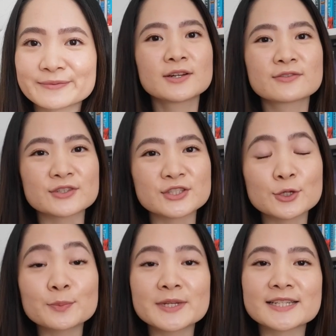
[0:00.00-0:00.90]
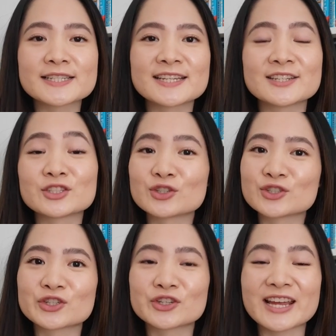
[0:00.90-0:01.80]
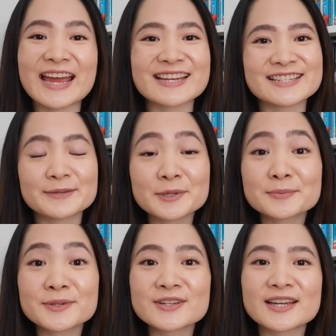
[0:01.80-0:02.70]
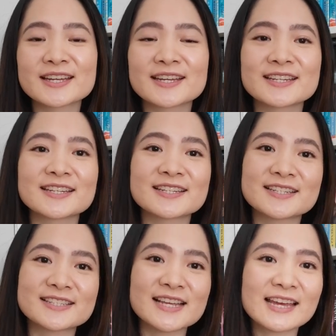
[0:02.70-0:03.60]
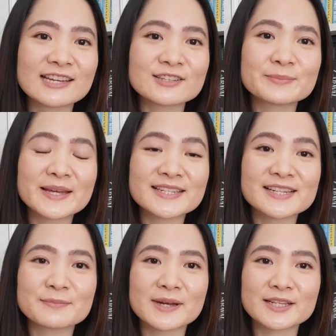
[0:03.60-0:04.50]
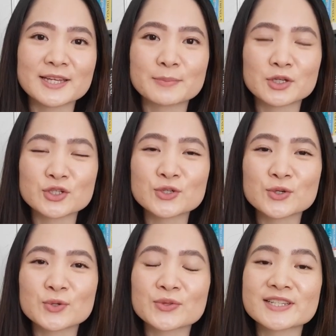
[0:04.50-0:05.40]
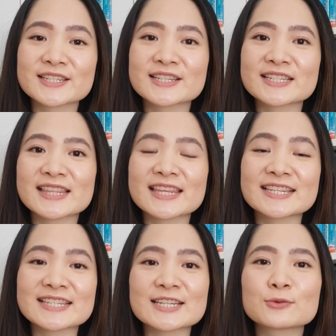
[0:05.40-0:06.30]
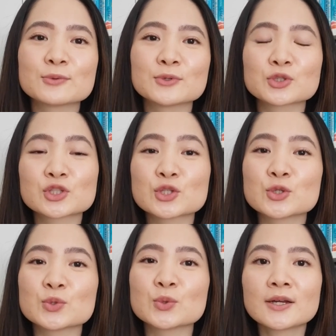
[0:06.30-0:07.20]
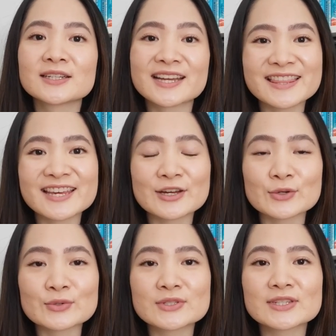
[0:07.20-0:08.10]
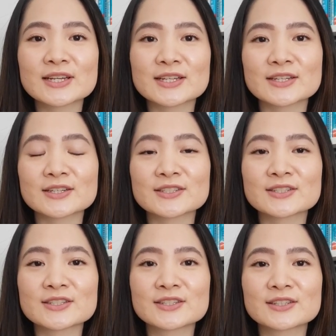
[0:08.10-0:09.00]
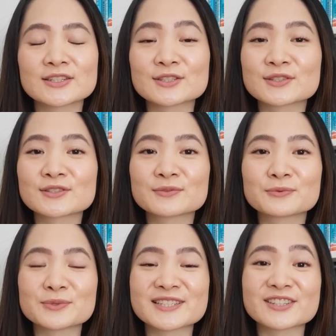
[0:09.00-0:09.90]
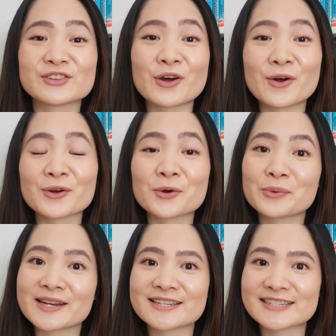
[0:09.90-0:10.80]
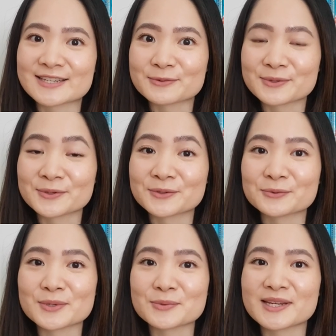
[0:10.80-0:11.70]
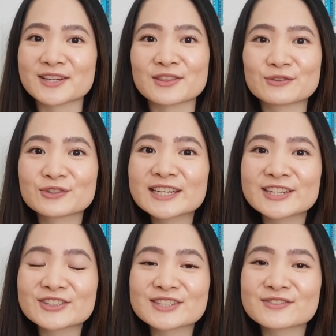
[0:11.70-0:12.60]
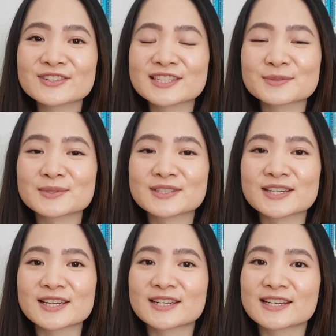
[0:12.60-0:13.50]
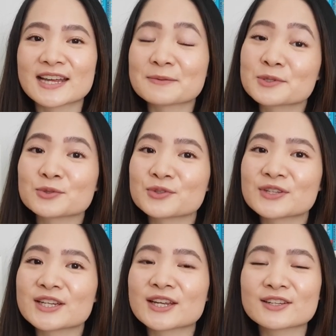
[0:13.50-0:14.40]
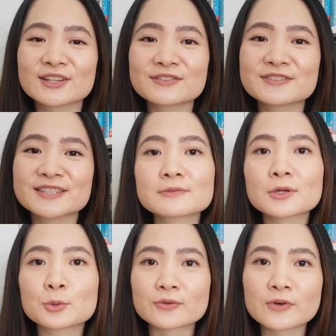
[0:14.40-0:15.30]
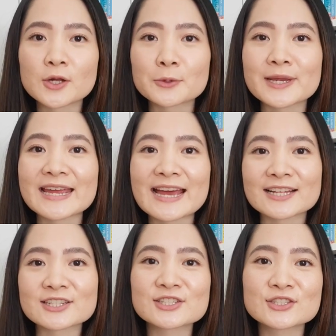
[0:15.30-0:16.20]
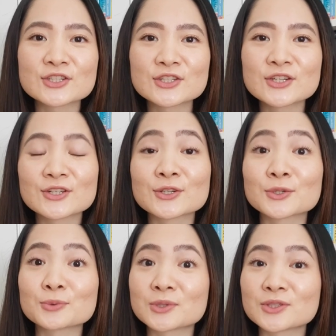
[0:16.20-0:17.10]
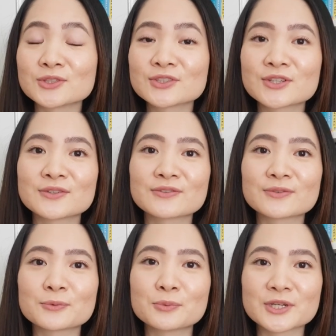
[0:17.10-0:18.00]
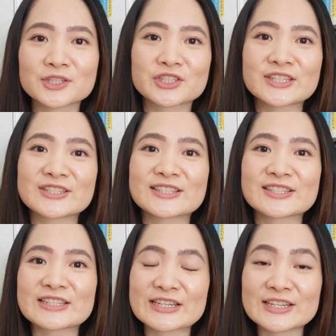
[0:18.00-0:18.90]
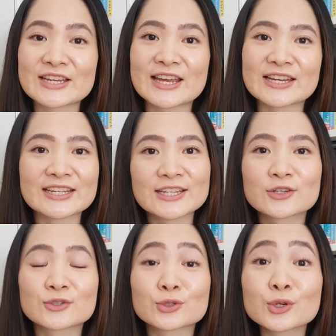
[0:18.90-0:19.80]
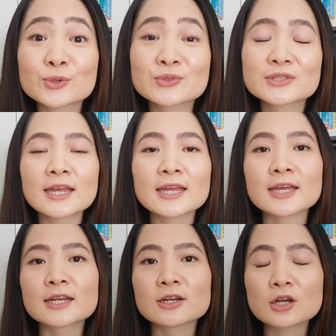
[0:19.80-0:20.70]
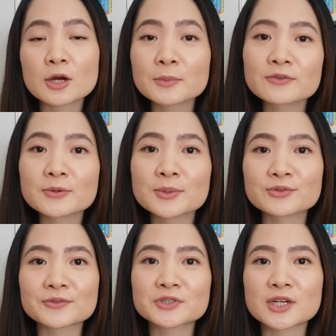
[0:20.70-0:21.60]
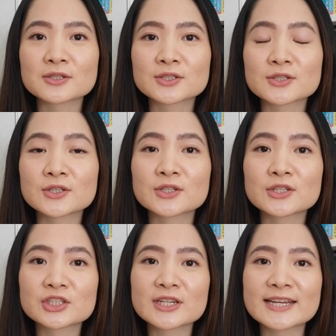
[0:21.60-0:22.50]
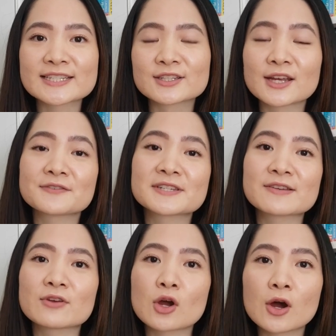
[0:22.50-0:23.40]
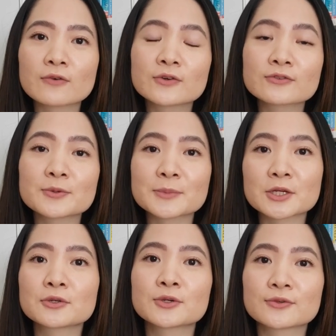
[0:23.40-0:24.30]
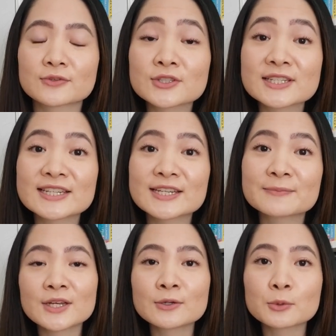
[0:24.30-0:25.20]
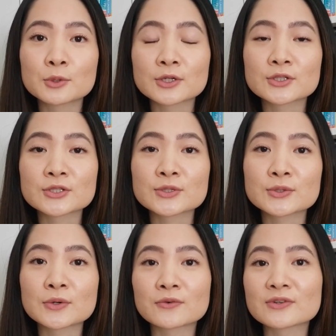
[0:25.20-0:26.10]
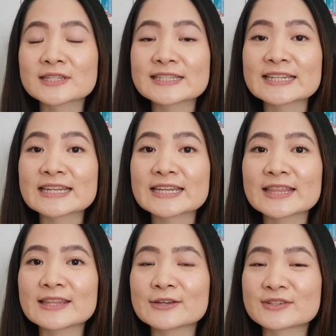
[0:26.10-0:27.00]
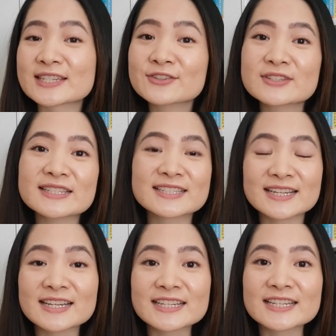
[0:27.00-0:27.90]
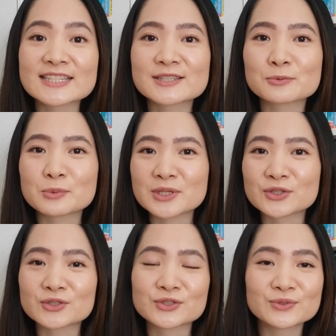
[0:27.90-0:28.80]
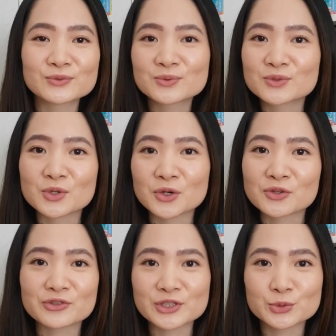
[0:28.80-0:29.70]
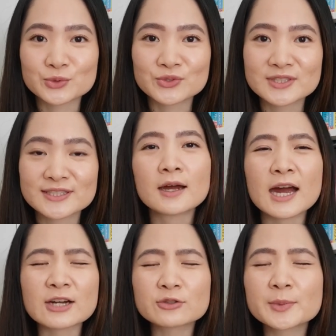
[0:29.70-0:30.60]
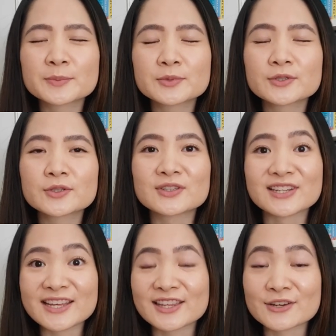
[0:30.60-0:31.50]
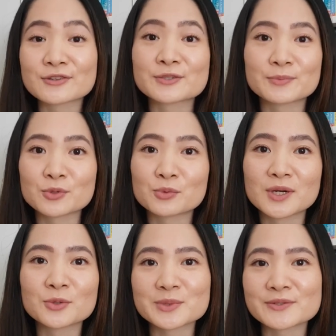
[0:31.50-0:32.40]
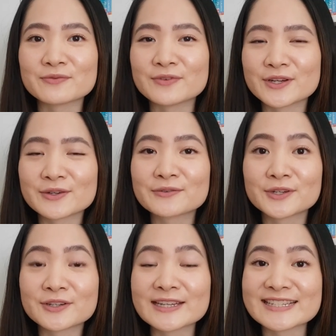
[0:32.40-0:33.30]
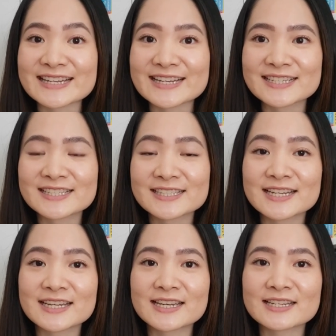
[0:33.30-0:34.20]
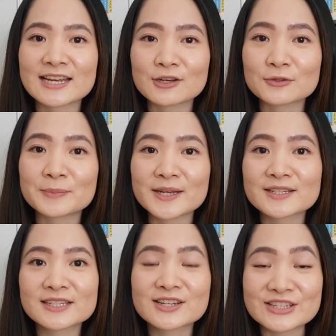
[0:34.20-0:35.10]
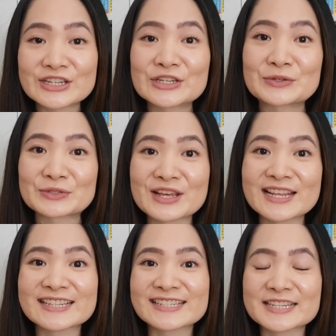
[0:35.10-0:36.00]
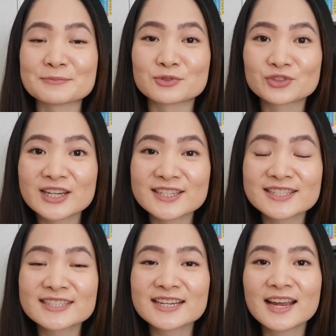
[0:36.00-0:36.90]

First up is an adult dark academia book, and it is Hellbent by Leigh Bardugo. This is the sequel to Ninth House, and this was a long awaited sequel. We waited three years for this one, and I absolutely loved it. We're following Alex Stern in her world of where she could see and hear ghosts. And coming from a rough childhood, she gets a life saving offer from Yale University in order to oversee their secret society's weird dark rituals. I remember Ninth House Book One was very, very intense, and Hellbent continues on that same trend.